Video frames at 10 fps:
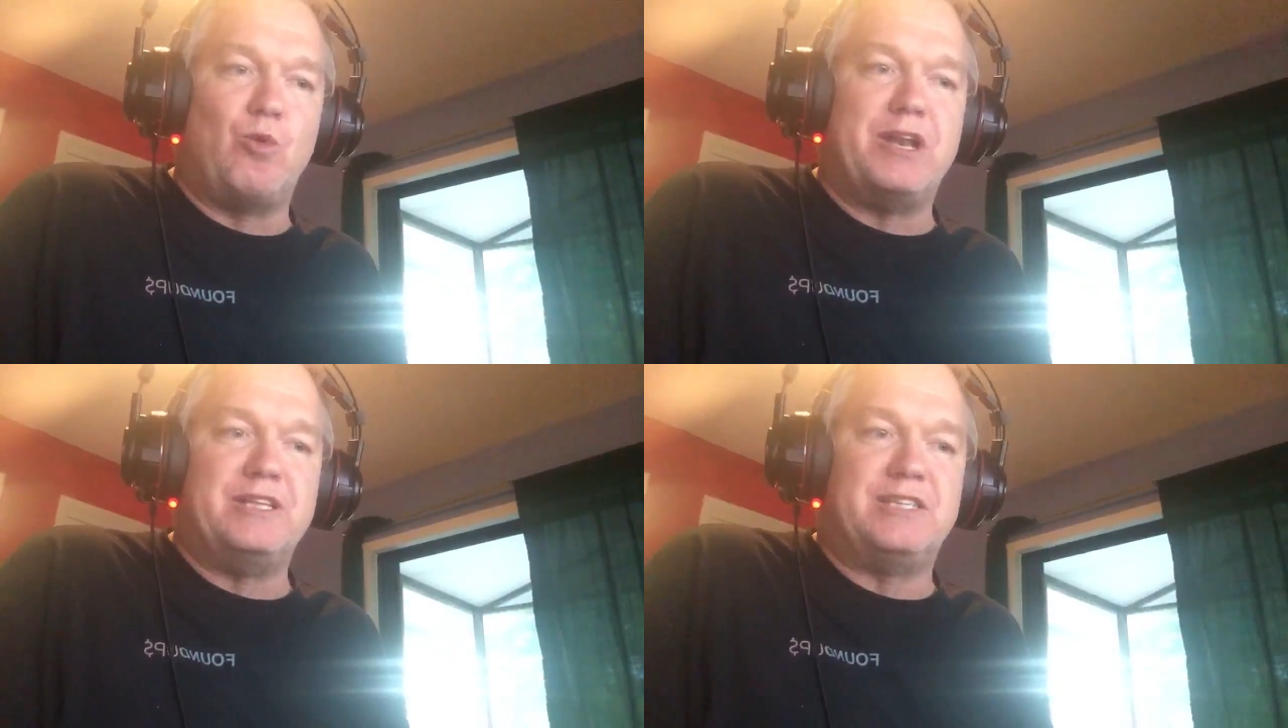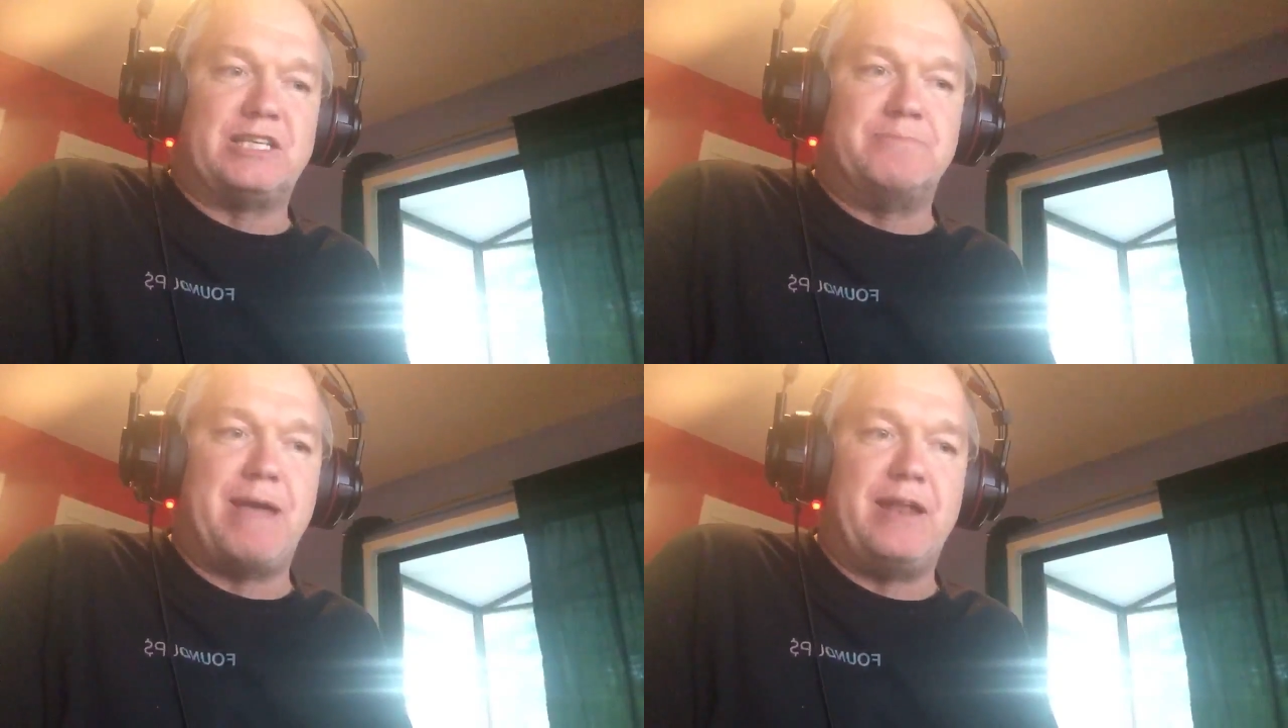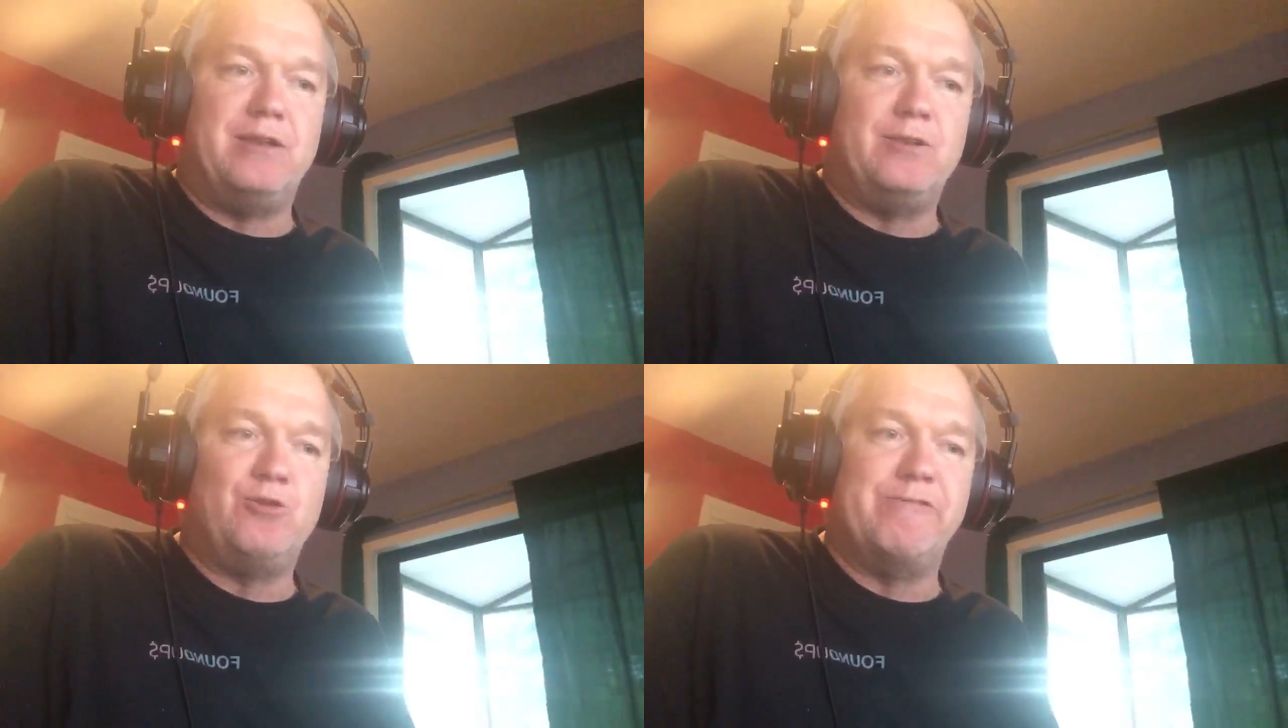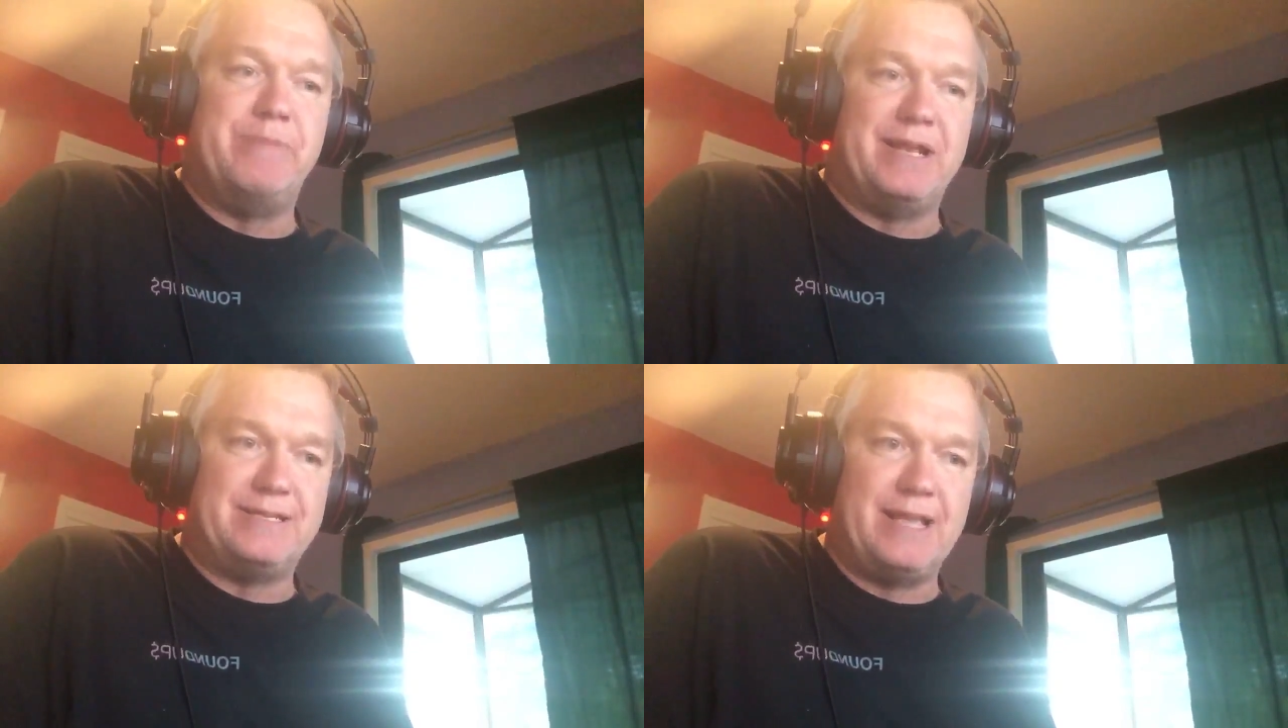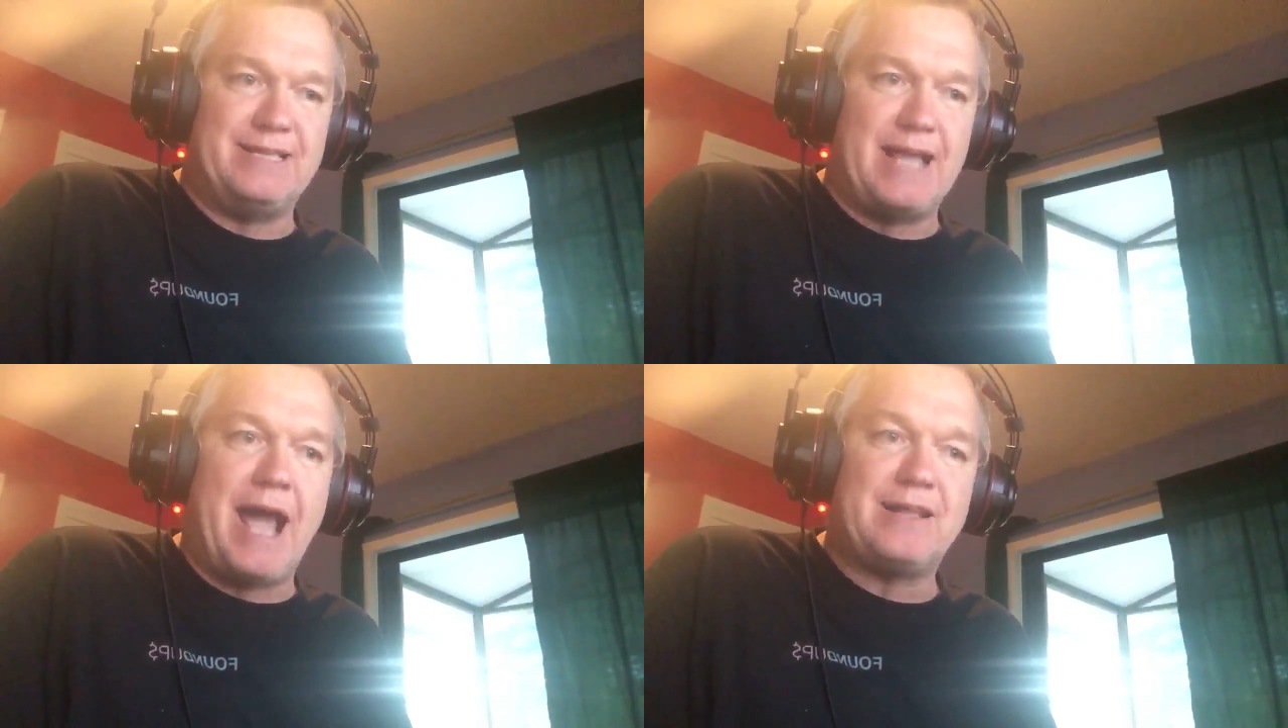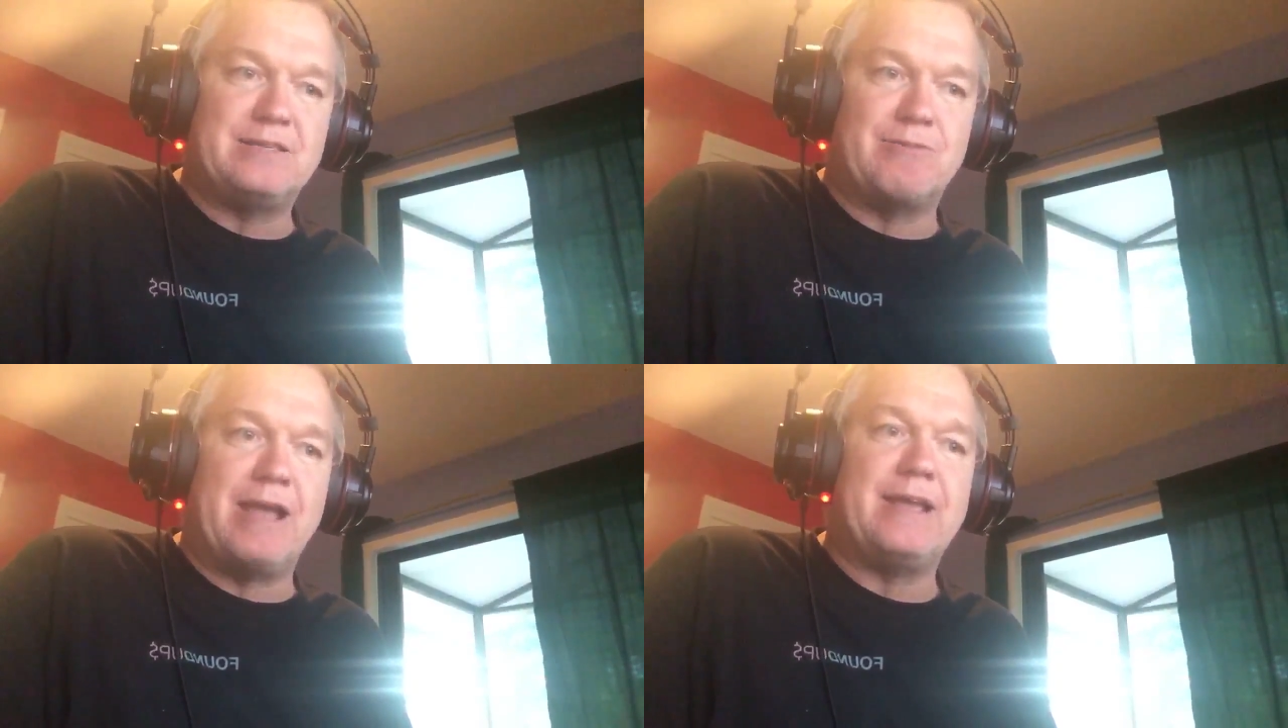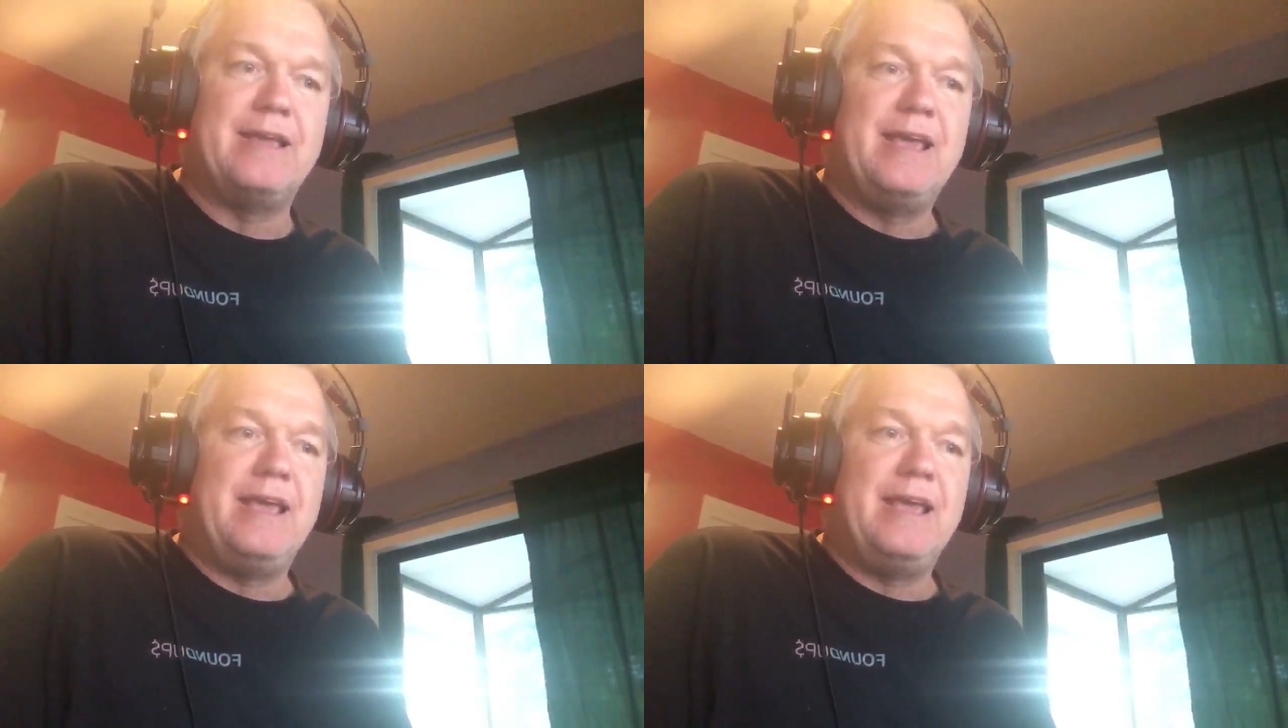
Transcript: the 1 in 6 men who have been attacked, right?